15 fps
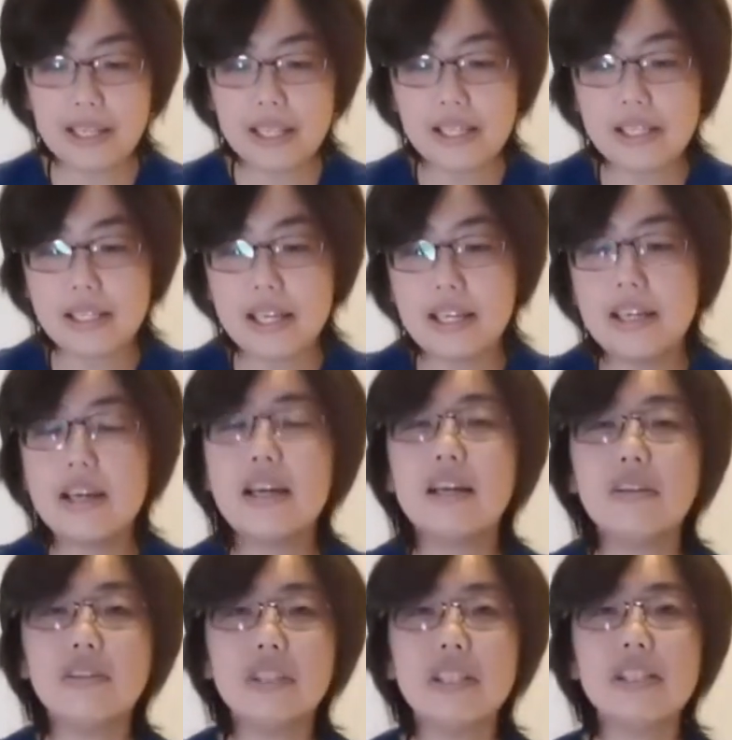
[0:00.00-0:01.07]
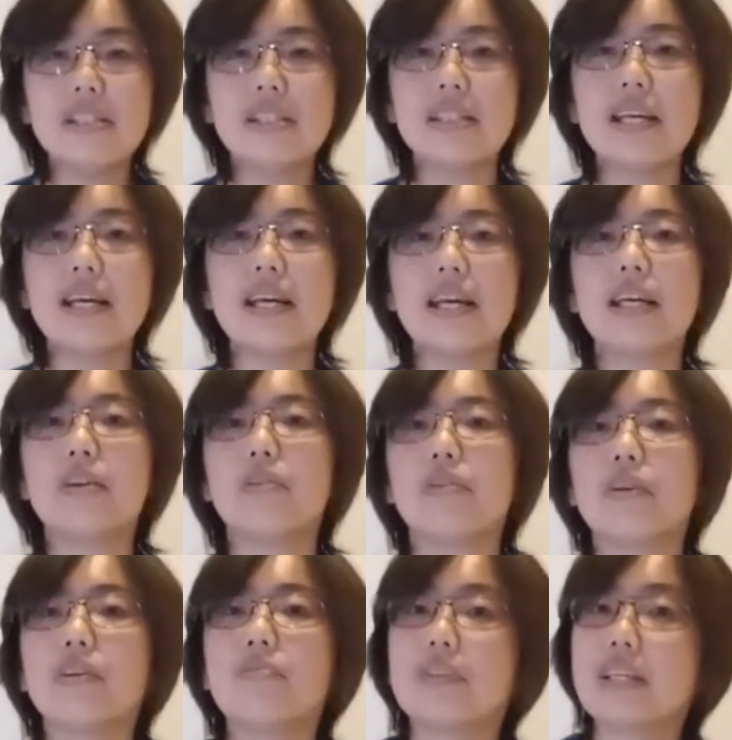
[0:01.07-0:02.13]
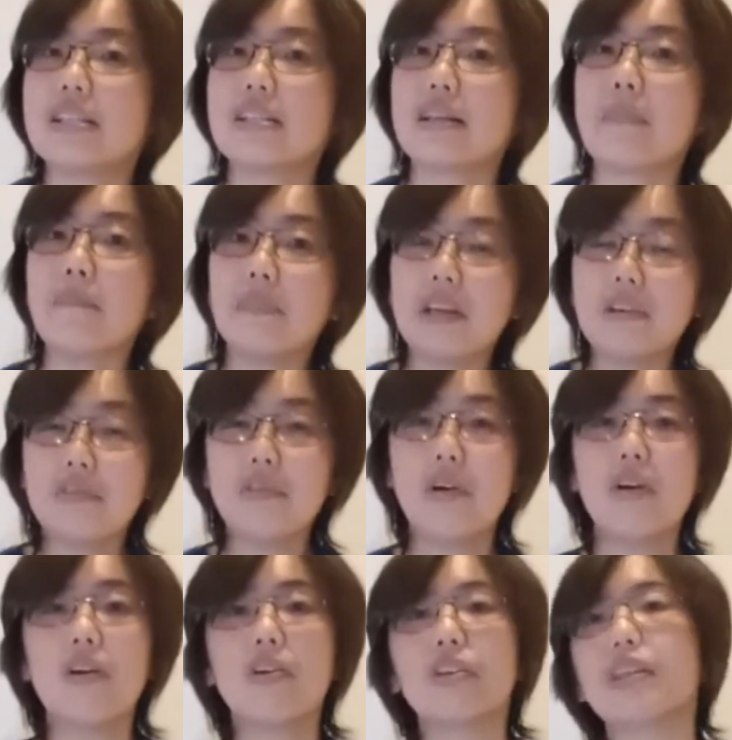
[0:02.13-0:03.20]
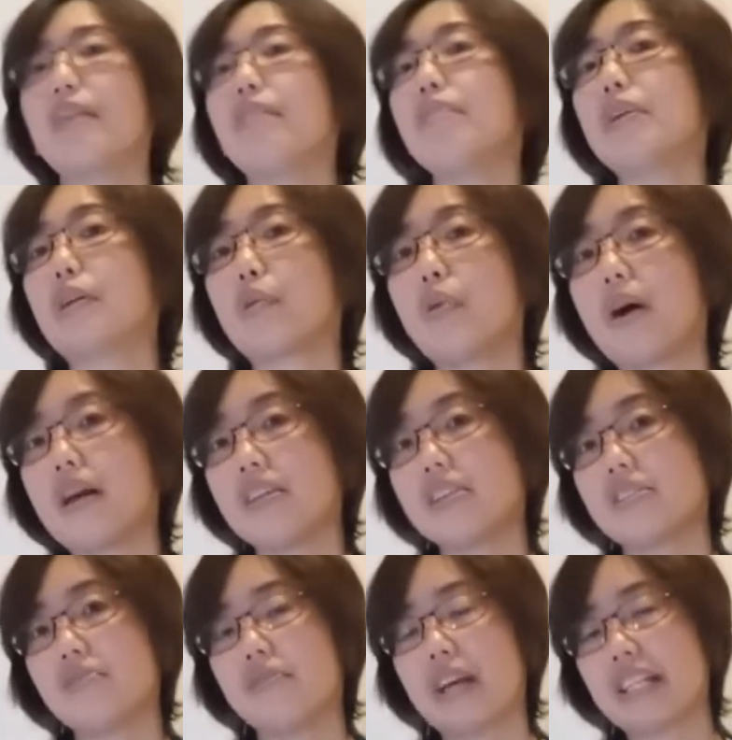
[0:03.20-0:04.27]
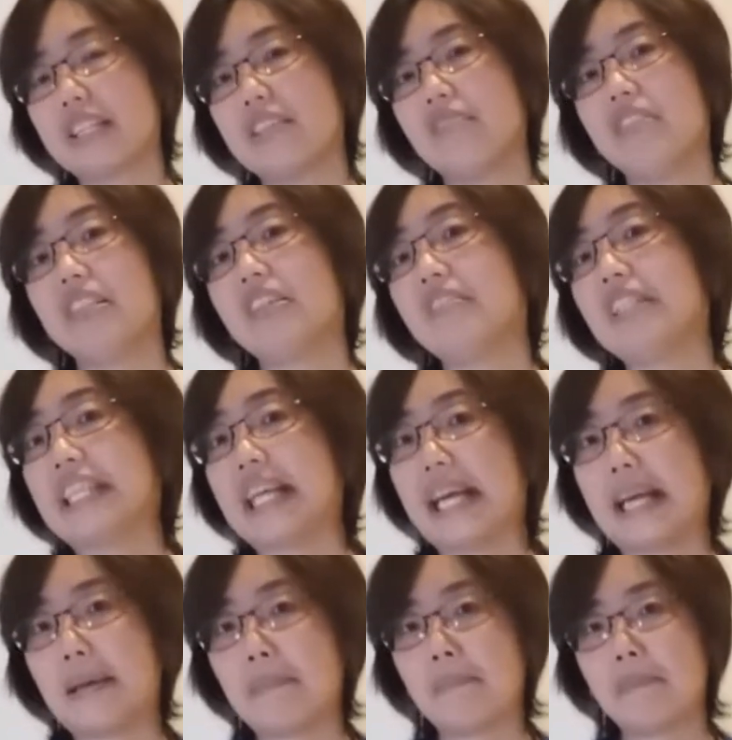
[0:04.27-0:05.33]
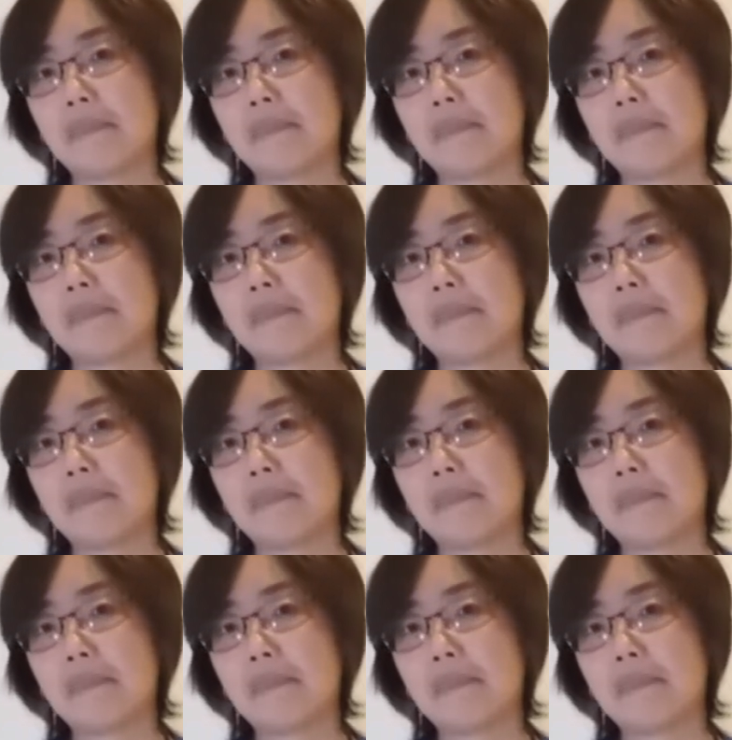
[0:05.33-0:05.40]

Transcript: is in a healthy state or if there's something wrong that requires veterinary care.